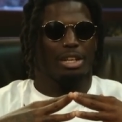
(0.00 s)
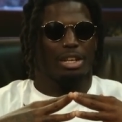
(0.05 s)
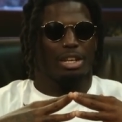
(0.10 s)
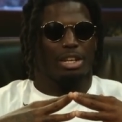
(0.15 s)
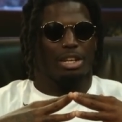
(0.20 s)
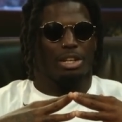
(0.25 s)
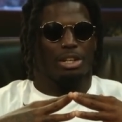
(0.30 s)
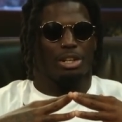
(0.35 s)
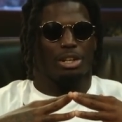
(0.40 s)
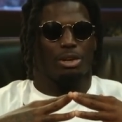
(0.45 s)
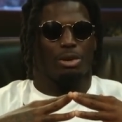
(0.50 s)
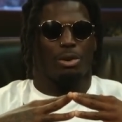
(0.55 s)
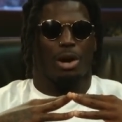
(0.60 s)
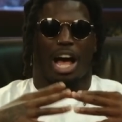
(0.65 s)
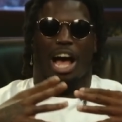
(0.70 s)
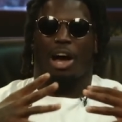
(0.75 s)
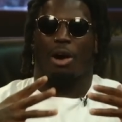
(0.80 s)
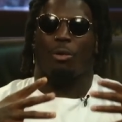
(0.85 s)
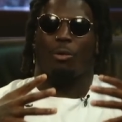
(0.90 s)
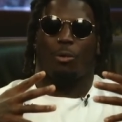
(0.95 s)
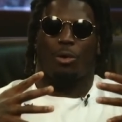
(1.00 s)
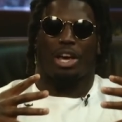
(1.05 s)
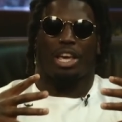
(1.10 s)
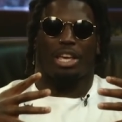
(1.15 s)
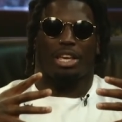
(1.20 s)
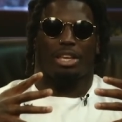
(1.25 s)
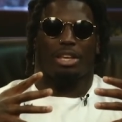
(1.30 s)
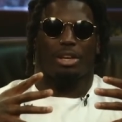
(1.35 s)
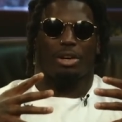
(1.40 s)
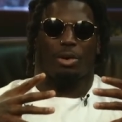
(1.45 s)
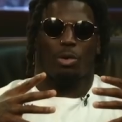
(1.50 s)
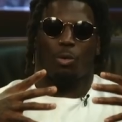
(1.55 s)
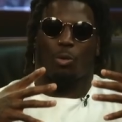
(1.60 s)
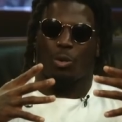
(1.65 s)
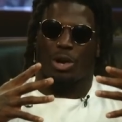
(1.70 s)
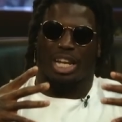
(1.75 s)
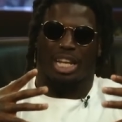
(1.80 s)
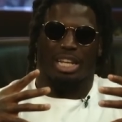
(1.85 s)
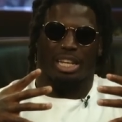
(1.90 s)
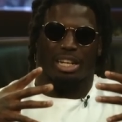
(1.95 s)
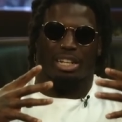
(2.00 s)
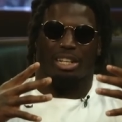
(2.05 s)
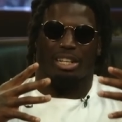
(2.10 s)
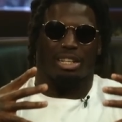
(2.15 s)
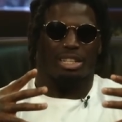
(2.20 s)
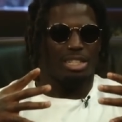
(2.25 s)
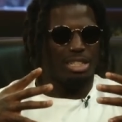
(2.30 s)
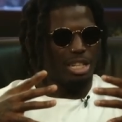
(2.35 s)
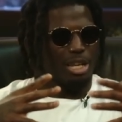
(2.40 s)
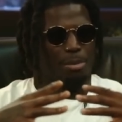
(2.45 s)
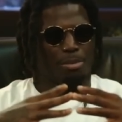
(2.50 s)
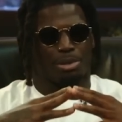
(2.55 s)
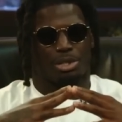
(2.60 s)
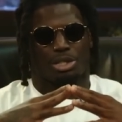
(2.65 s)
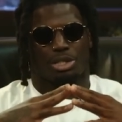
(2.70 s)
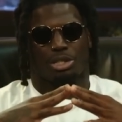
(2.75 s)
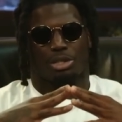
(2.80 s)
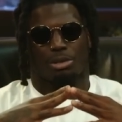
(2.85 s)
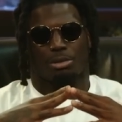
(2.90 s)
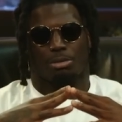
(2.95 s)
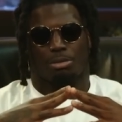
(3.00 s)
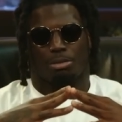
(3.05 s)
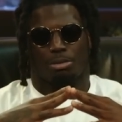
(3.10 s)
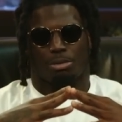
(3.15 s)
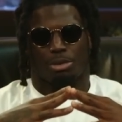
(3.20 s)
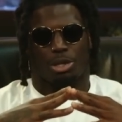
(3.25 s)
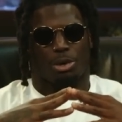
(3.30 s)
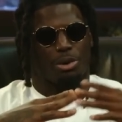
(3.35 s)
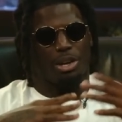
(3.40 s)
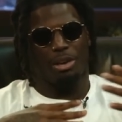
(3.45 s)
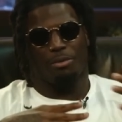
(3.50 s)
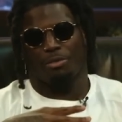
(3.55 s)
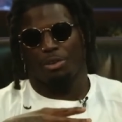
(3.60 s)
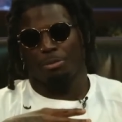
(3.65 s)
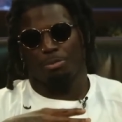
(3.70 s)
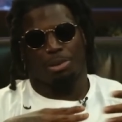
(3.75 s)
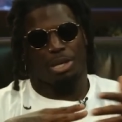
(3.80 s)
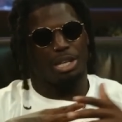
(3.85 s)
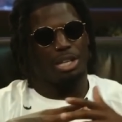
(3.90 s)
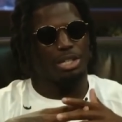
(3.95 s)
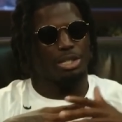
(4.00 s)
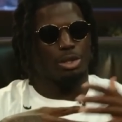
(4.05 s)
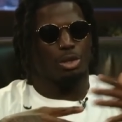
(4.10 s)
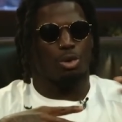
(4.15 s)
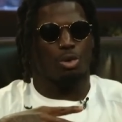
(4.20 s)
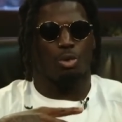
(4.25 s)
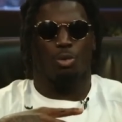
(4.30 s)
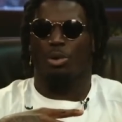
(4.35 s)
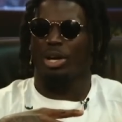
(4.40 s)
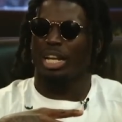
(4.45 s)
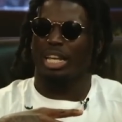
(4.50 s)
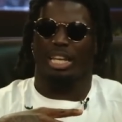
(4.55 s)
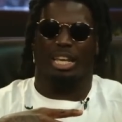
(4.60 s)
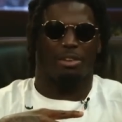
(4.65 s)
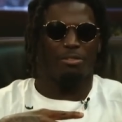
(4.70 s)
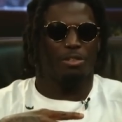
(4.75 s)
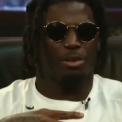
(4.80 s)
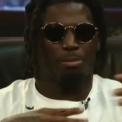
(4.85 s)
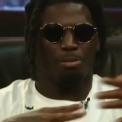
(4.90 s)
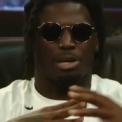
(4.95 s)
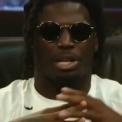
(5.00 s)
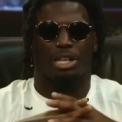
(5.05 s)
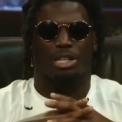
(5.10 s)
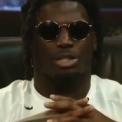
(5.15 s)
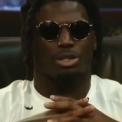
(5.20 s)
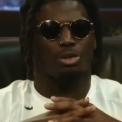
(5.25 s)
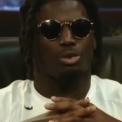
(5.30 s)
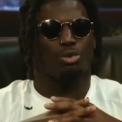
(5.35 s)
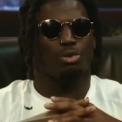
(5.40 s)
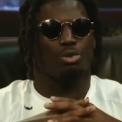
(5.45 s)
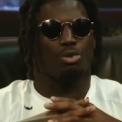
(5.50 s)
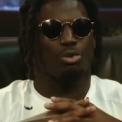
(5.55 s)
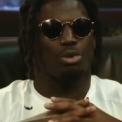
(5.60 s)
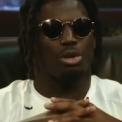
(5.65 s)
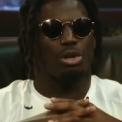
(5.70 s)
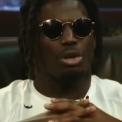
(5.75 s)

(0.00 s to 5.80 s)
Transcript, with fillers: you know, outweigh winning another championship. Right. You know, M V P is cool. Winning M V P is cool.